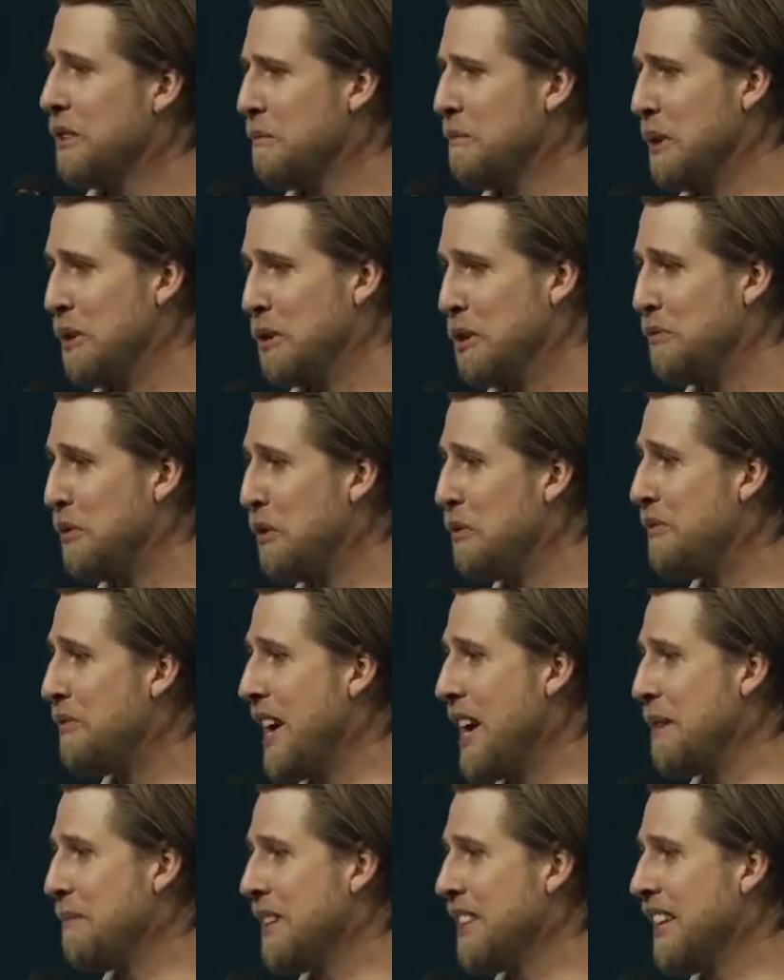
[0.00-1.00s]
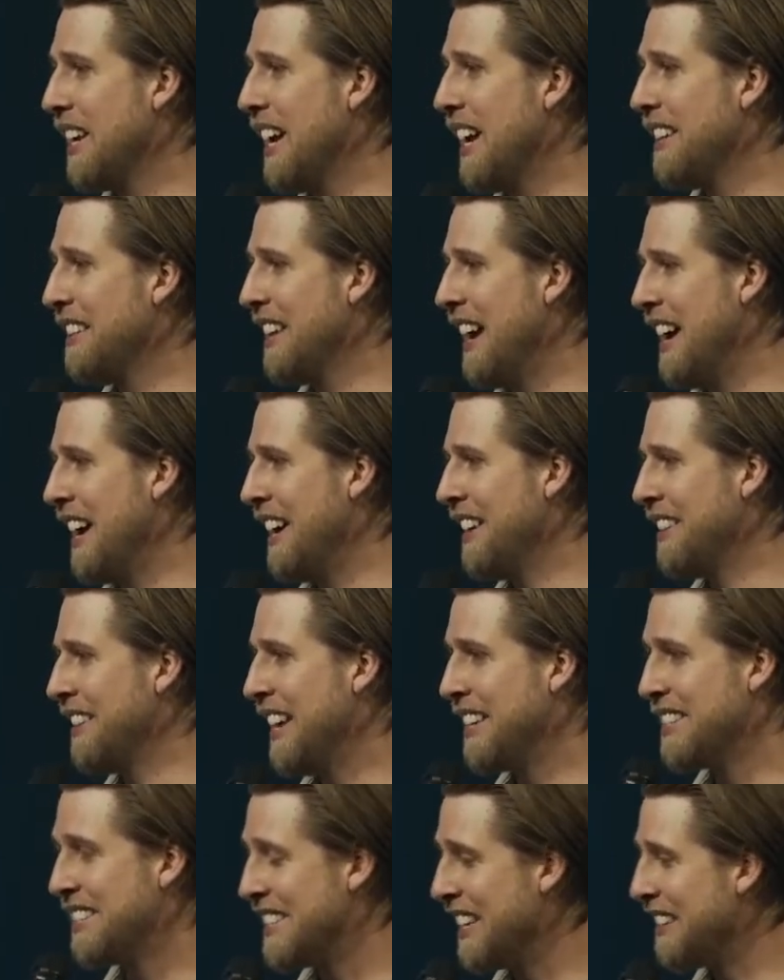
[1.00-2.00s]
beautiful family that they
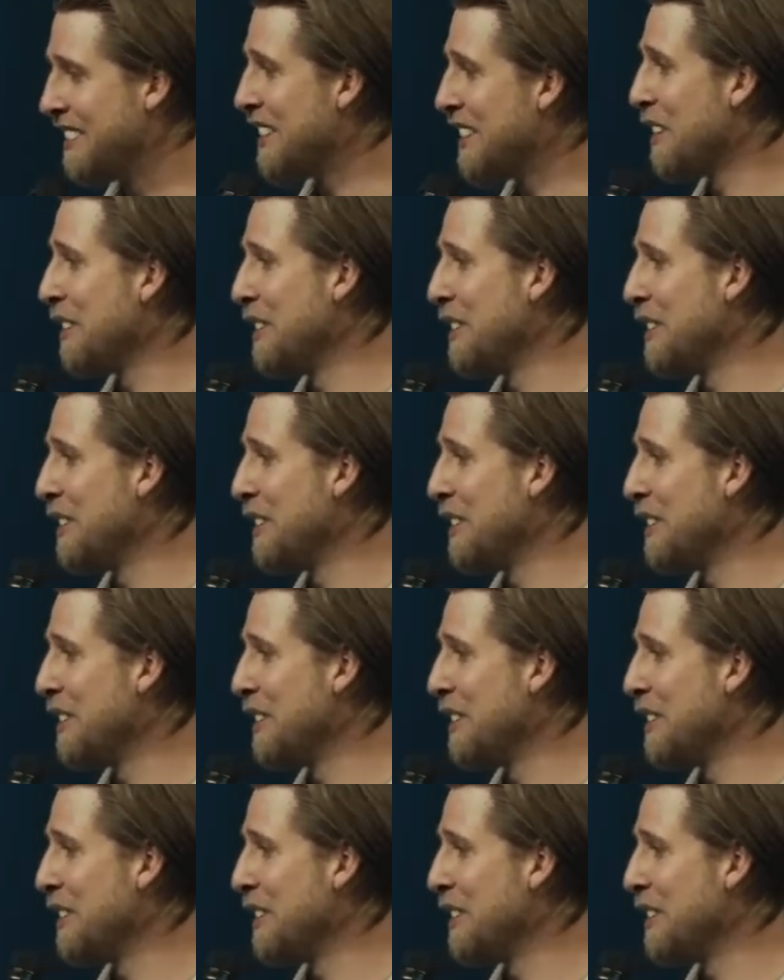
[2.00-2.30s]
send their